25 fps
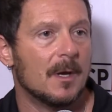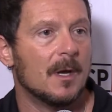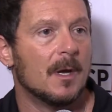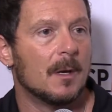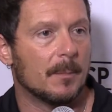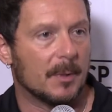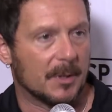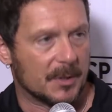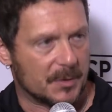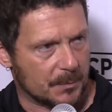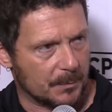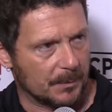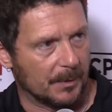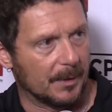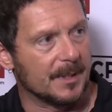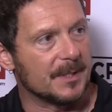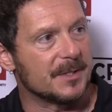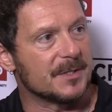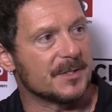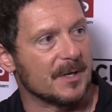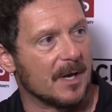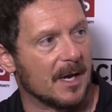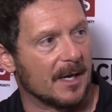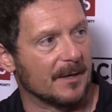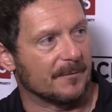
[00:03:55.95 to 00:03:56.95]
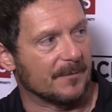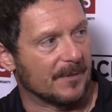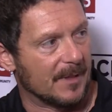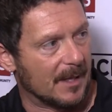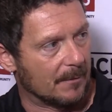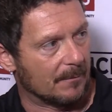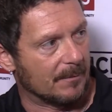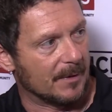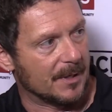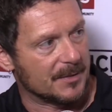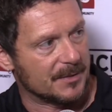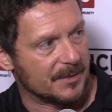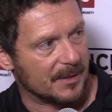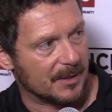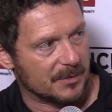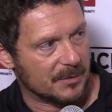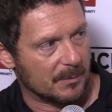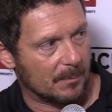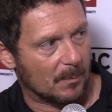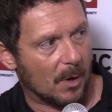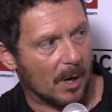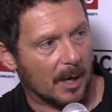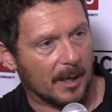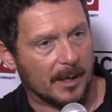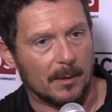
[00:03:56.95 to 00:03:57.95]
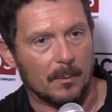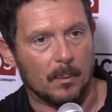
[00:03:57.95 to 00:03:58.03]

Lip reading: But it's really designed for that residential market